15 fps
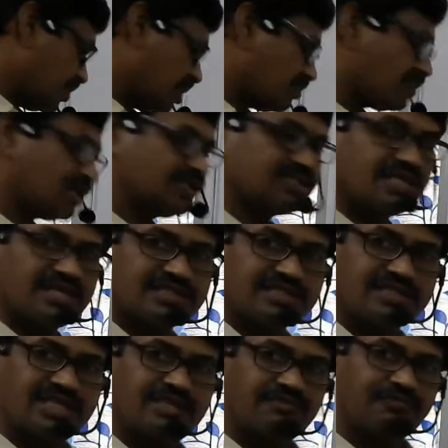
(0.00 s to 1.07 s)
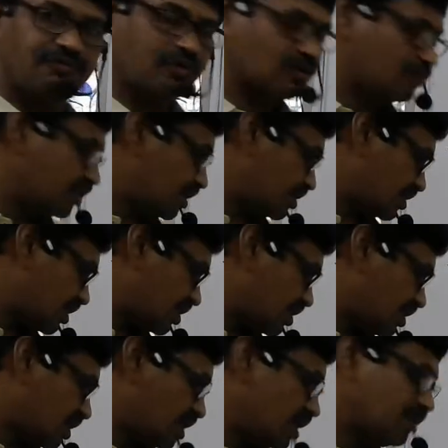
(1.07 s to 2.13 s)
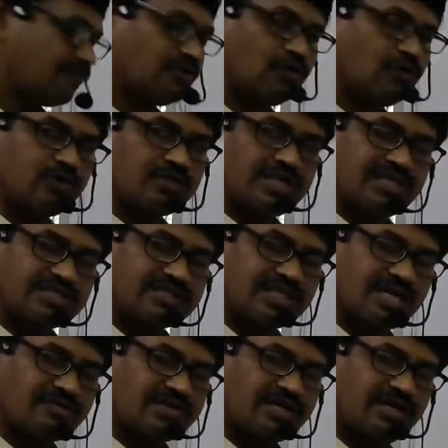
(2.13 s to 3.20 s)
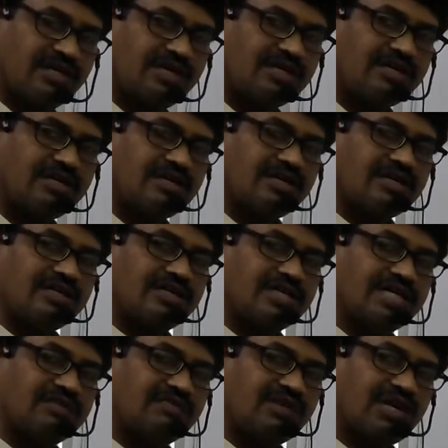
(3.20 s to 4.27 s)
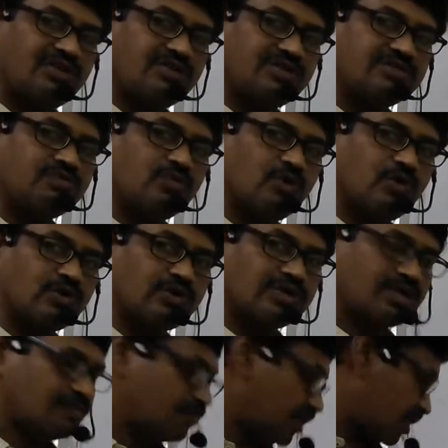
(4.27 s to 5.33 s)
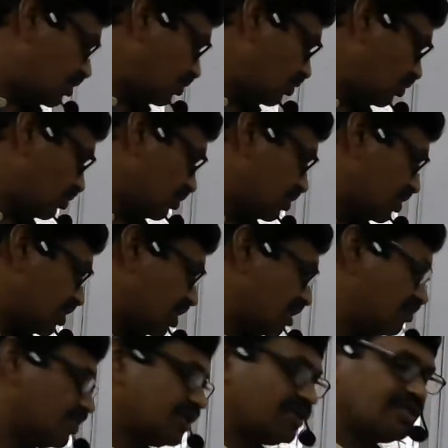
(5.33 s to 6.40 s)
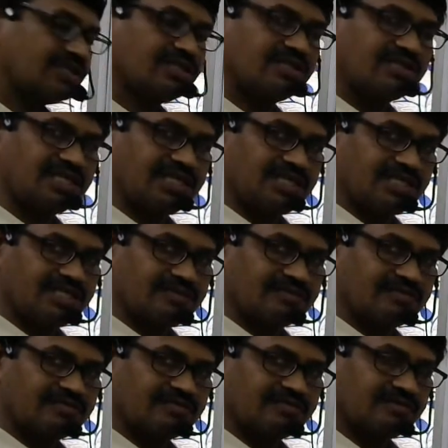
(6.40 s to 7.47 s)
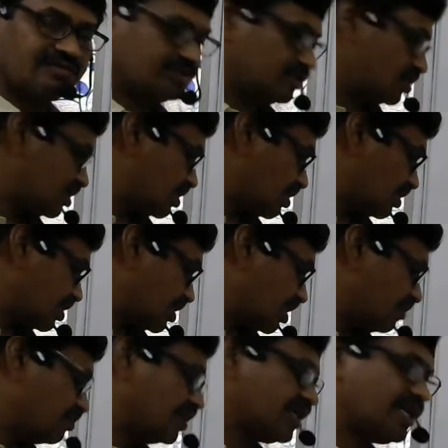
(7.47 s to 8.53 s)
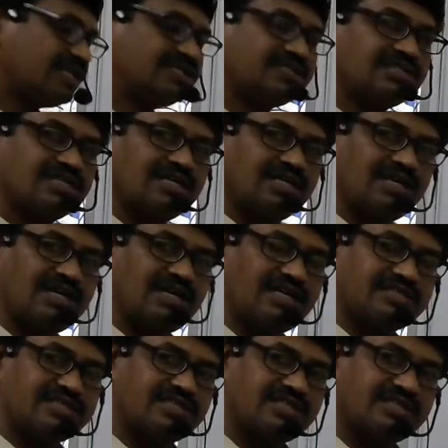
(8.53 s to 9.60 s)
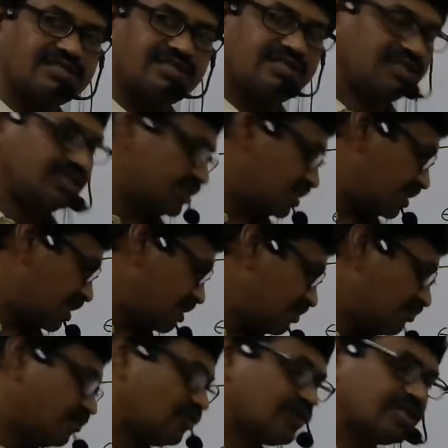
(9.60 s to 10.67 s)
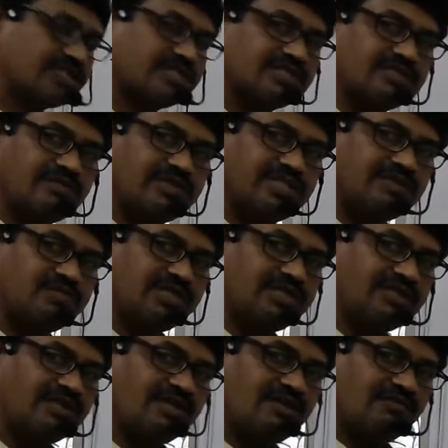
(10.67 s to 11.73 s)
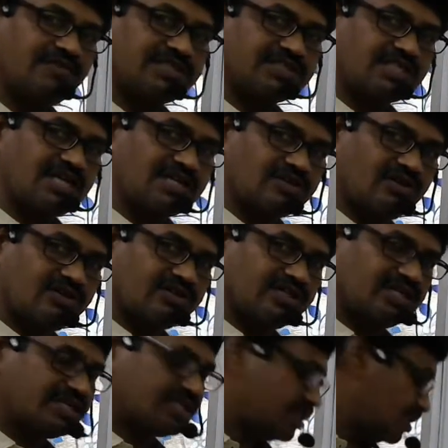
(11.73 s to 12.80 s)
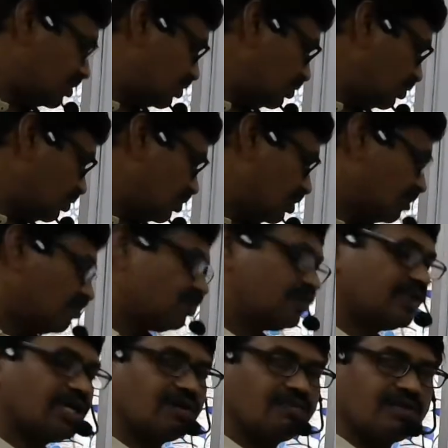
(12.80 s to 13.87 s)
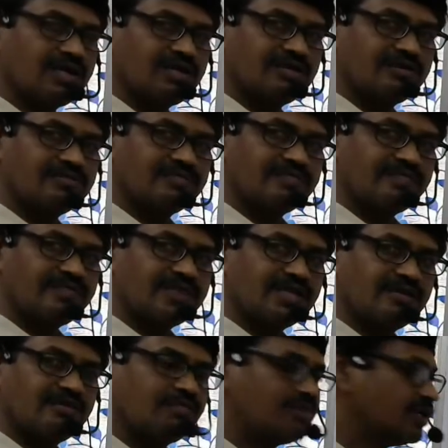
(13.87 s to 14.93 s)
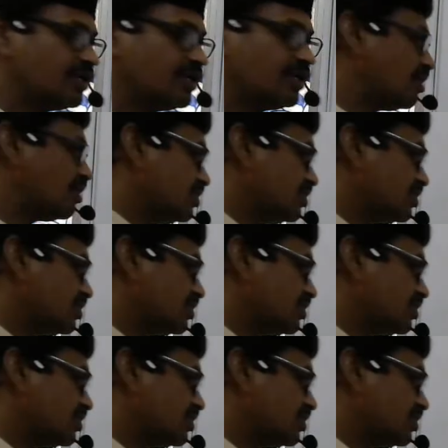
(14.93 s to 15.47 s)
orbital is less than 4 because in 4th s orbital n value is more compared to 3p, 3. So 3p has less energy than 4s. What it mean? First electron enter into p orbital. P orbital means